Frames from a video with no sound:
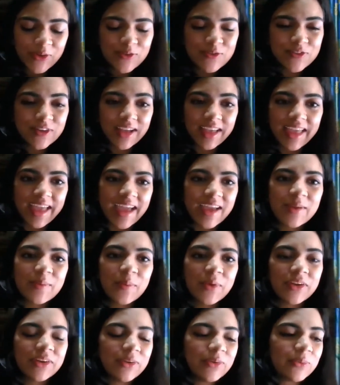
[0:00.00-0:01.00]
forget
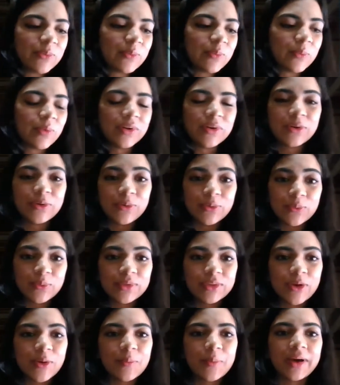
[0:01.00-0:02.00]
what you want to do with
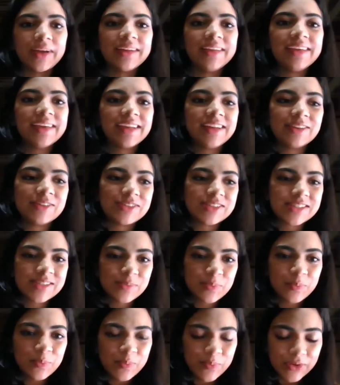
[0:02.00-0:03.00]
your money and you
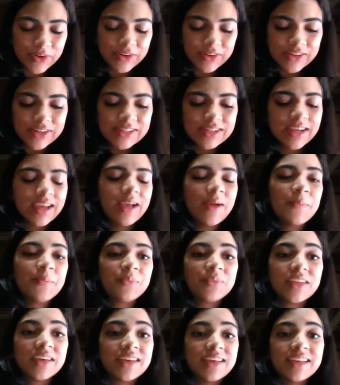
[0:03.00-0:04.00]
just splurge,
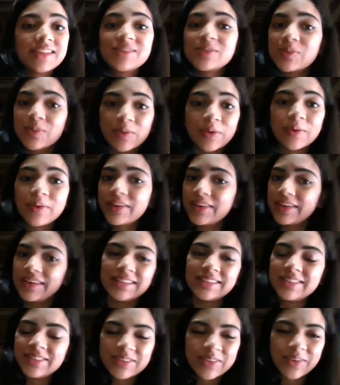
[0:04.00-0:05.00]

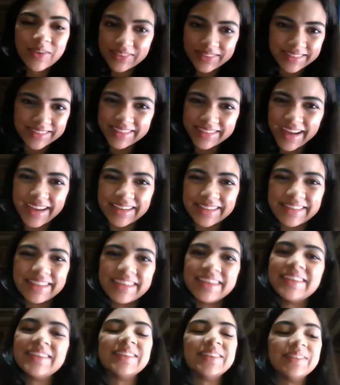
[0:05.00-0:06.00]
it's not the right
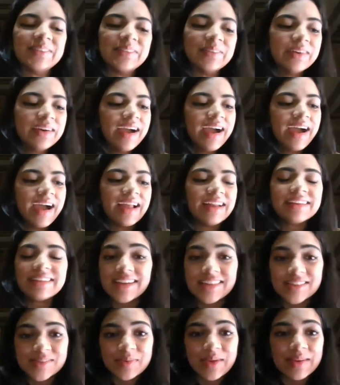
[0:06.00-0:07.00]
thing to do. And
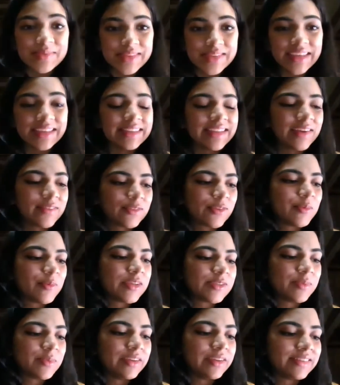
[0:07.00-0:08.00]
trust me, I'm saying that from
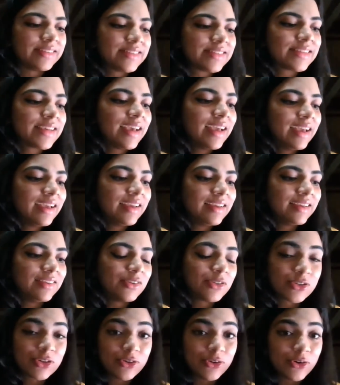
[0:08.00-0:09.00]
experience.
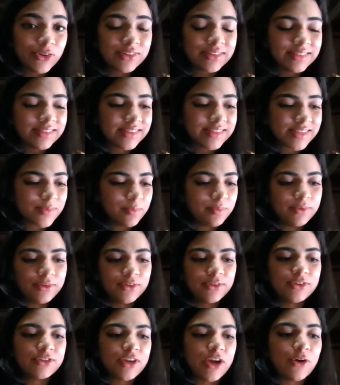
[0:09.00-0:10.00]
You should not just
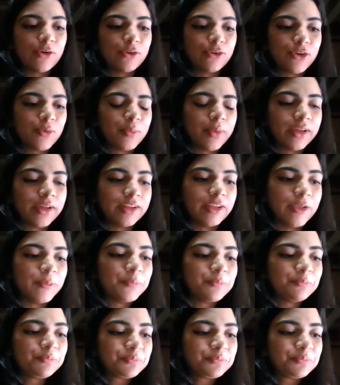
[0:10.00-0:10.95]
splurge out your money.